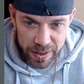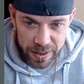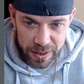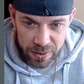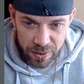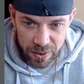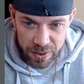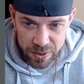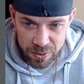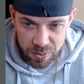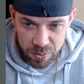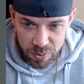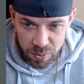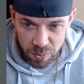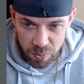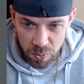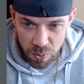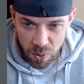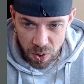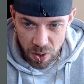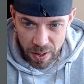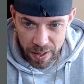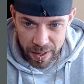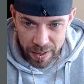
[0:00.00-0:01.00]
nice with the
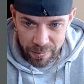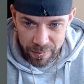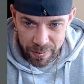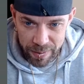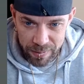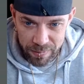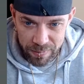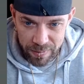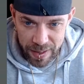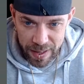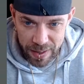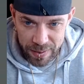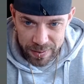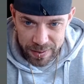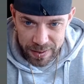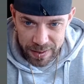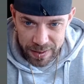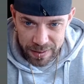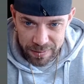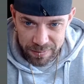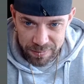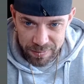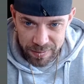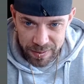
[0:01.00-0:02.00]
wiring around it and
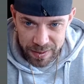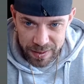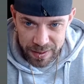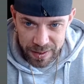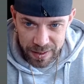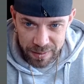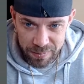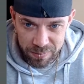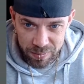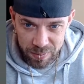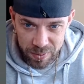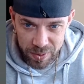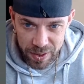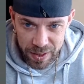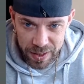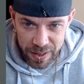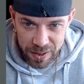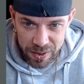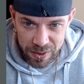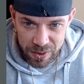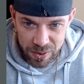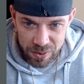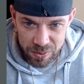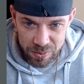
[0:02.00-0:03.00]
everything. Yeah, really
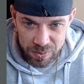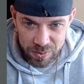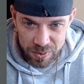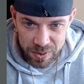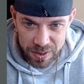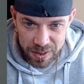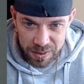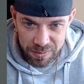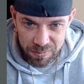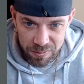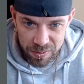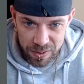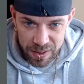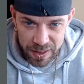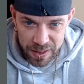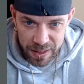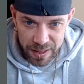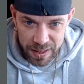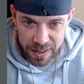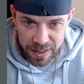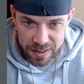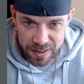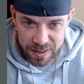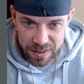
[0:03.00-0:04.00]
cool. All the different
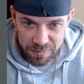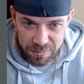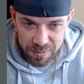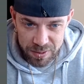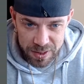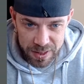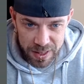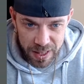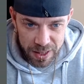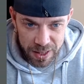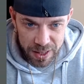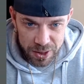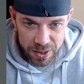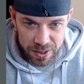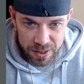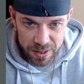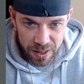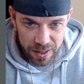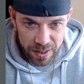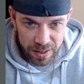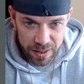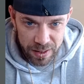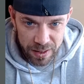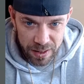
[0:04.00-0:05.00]
gears, different sections.
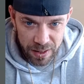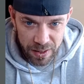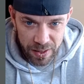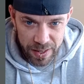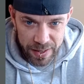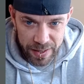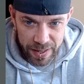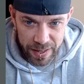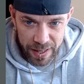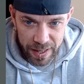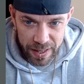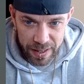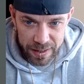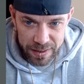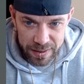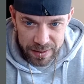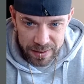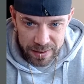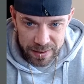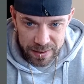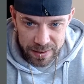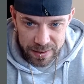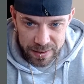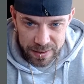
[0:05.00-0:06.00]
I like that.
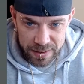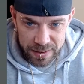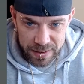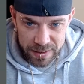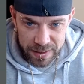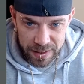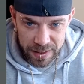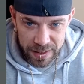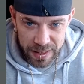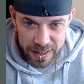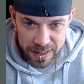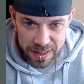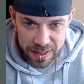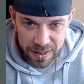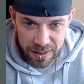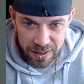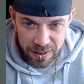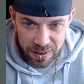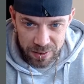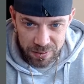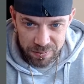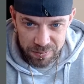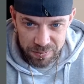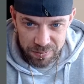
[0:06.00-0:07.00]
Yeah, that's going to
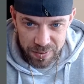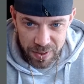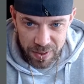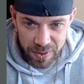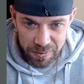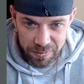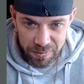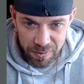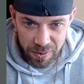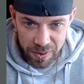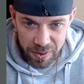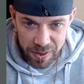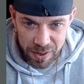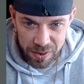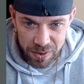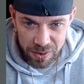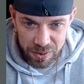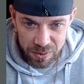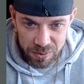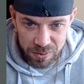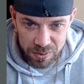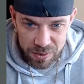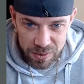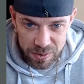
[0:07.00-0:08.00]
look very, very
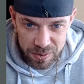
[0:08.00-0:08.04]
cool.